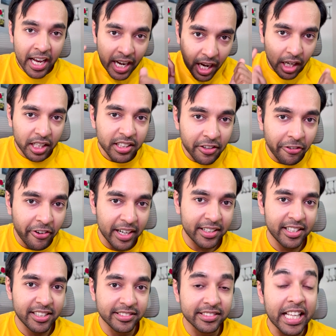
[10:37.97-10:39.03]
Another
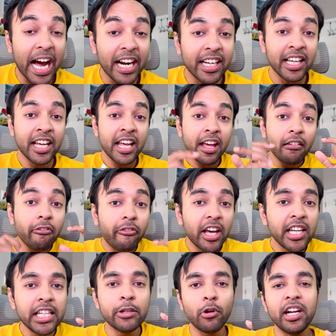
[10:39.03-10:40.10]
factor is that
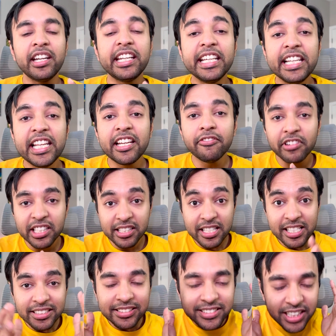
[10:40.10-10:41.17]
when you are dealing with
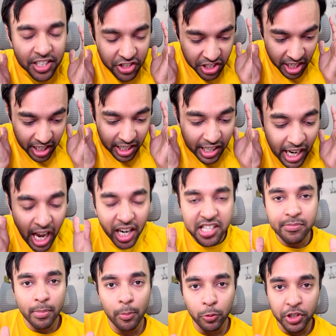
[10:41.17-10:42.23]
such
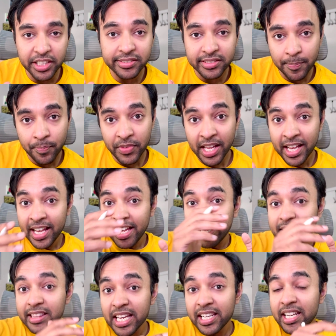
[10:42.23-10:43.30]
large memories,
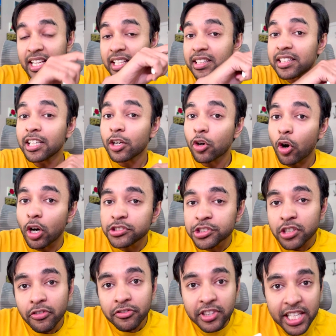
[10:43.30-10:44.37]
then the cost
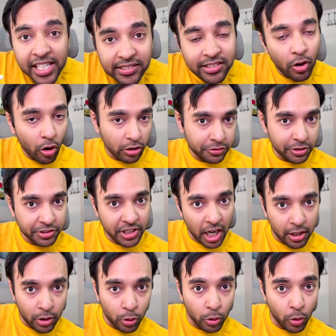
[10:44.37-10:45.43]
of things also
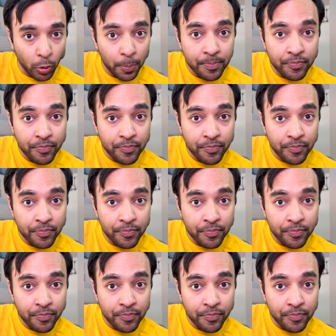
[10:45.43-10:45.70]
start to grow.